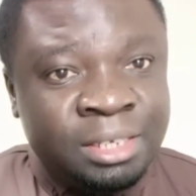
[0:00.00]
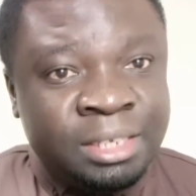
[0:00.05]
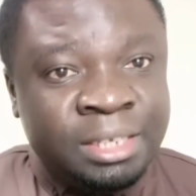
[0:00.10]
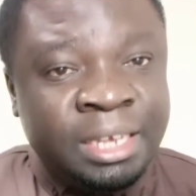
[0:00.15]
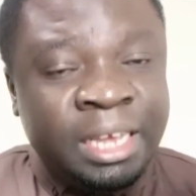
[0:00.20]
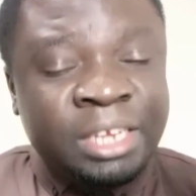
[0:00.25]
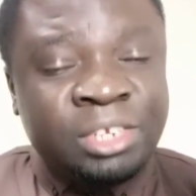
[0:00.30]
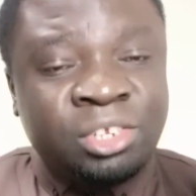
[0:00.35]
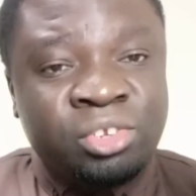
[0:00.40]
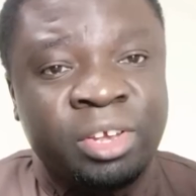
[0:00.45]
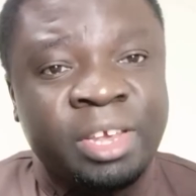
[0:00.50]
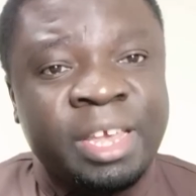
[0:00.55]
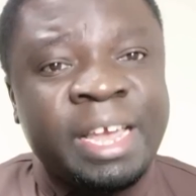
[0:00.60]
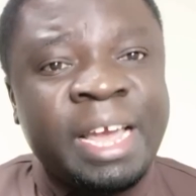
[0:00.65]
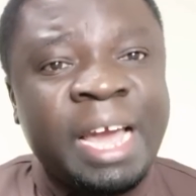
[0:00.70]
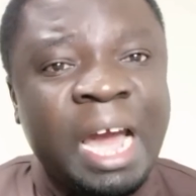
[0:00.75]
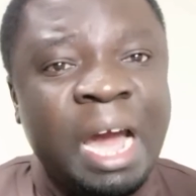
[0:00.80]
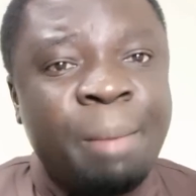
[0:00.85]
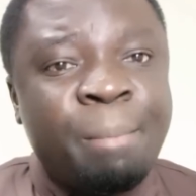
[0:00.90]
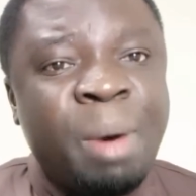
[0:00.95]
He's
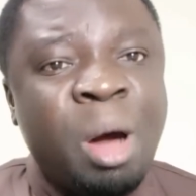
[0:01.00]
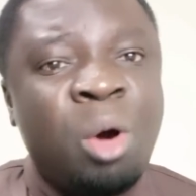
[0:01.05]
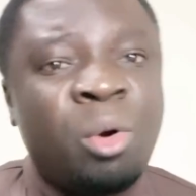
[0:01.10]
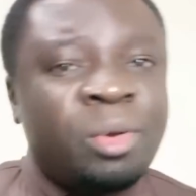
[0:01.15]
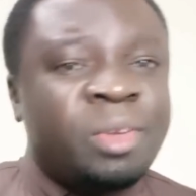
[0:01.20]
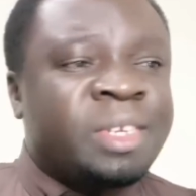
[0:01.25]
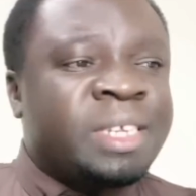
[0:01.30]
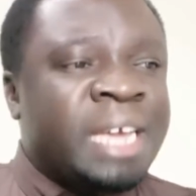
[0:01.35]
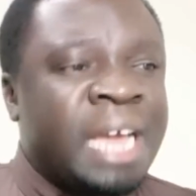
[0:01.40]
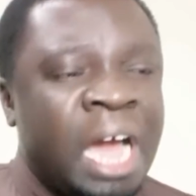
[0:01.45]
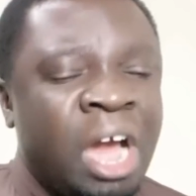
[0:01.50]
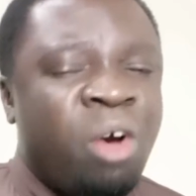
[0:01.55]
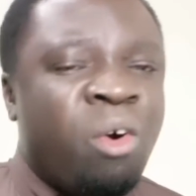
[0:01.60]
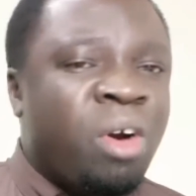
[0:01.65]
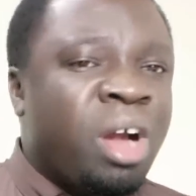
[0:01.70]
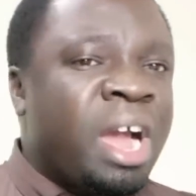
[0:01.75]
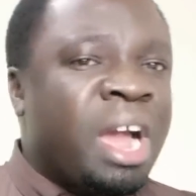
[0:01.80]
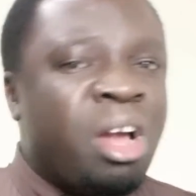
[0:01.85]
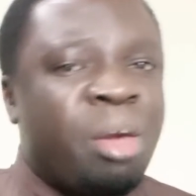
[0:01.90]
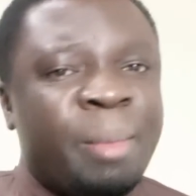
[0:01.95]
talking about
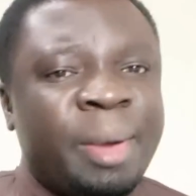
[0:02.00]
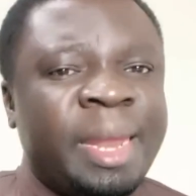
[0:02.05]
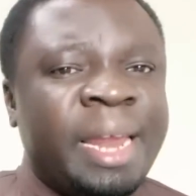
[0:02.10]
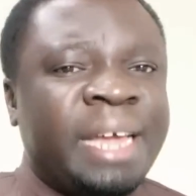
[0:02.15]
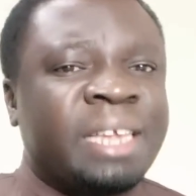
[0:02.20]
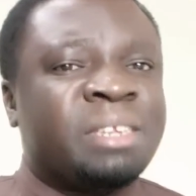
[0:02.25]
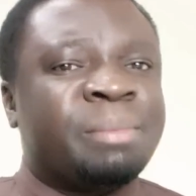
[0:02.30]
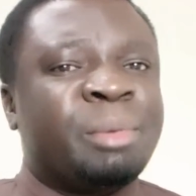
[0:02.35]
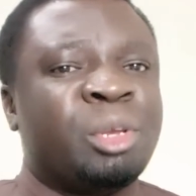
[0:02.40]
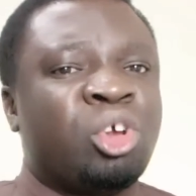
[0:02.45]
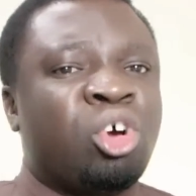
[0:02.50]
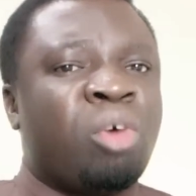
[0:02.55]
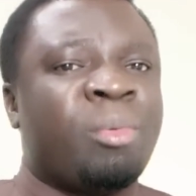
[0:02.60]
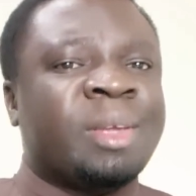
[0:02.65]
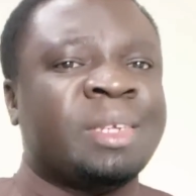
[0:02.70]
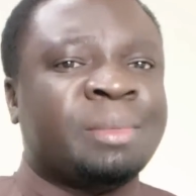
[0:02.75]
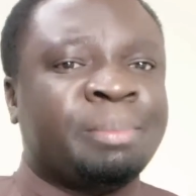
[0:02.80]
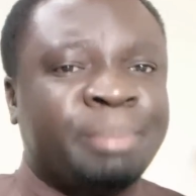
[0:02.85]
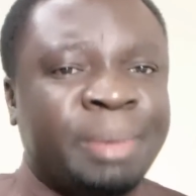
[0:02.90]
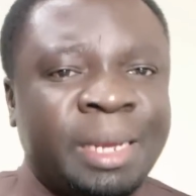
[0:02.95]
how government has been
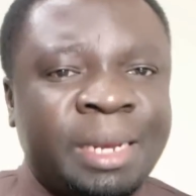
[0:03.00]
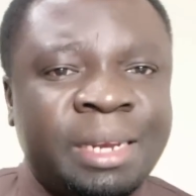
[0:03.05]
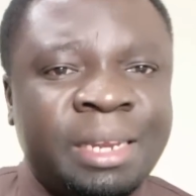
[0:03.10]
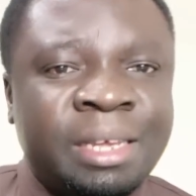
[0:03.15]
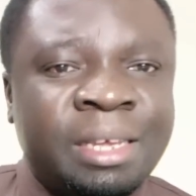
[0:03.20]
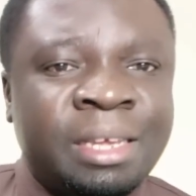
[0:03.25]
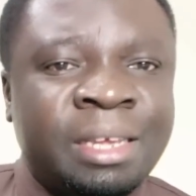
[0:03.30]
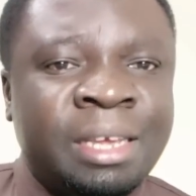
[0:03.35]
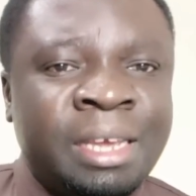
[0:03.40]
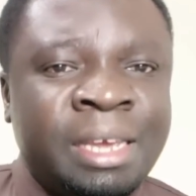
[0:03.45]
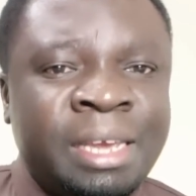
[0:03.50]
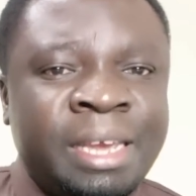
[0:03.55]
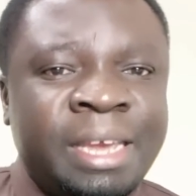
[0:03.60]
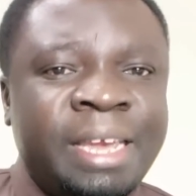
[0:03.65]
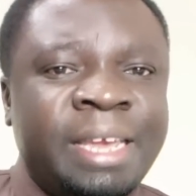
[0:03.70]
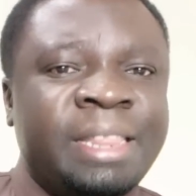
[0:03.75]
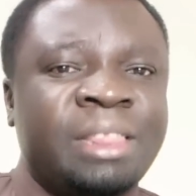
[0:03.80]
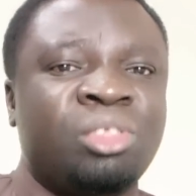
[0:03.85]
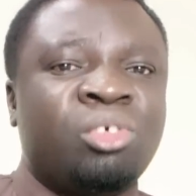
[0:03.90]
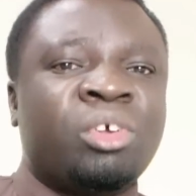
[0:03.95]
overspending
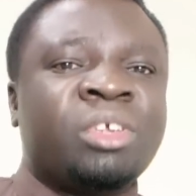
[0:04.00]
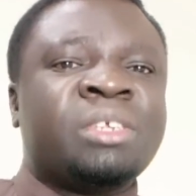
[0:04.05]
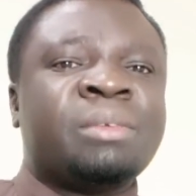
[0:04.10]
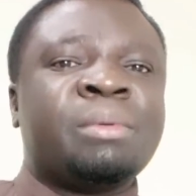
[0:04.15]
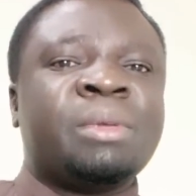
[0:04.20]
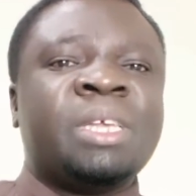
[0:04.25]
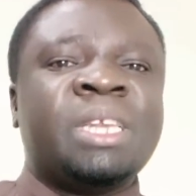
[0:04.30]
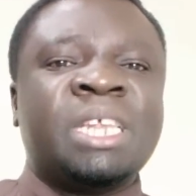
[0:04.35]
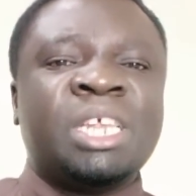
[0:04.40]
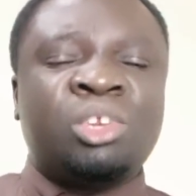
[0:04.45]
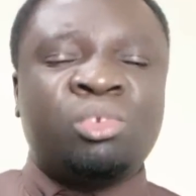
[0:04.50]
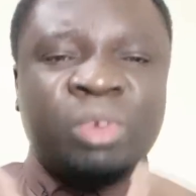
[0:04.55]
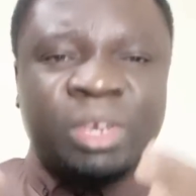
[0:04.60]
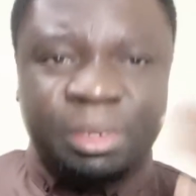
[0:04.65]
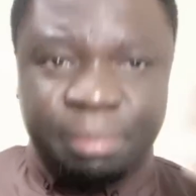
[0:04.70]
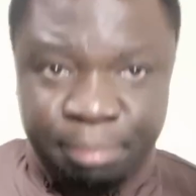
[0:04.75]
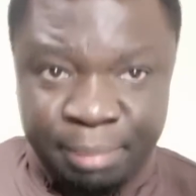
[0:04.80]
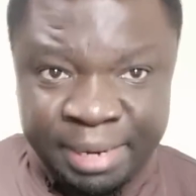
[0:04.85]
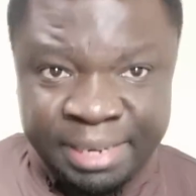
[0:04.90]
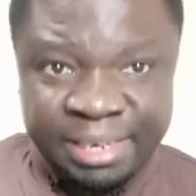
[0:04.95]
in those
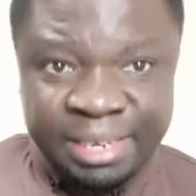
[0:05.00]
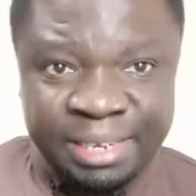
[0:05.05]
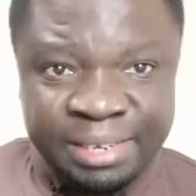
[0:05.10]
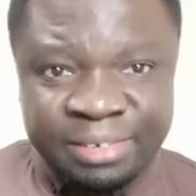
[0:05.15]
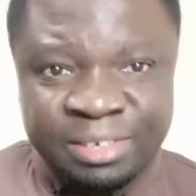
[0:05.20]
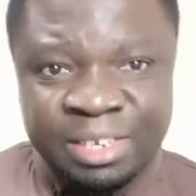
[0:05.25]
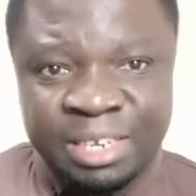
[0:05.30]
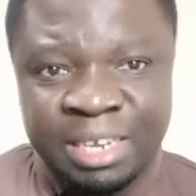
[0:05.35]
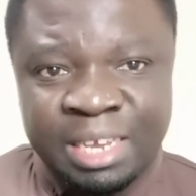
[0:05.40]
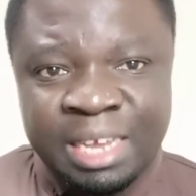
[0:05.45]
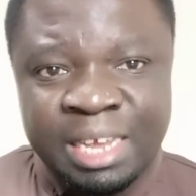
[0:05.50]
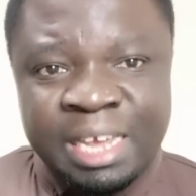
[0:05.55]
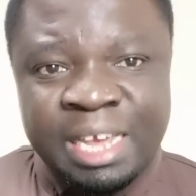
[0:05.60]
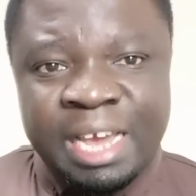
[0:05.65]
retreat meetings,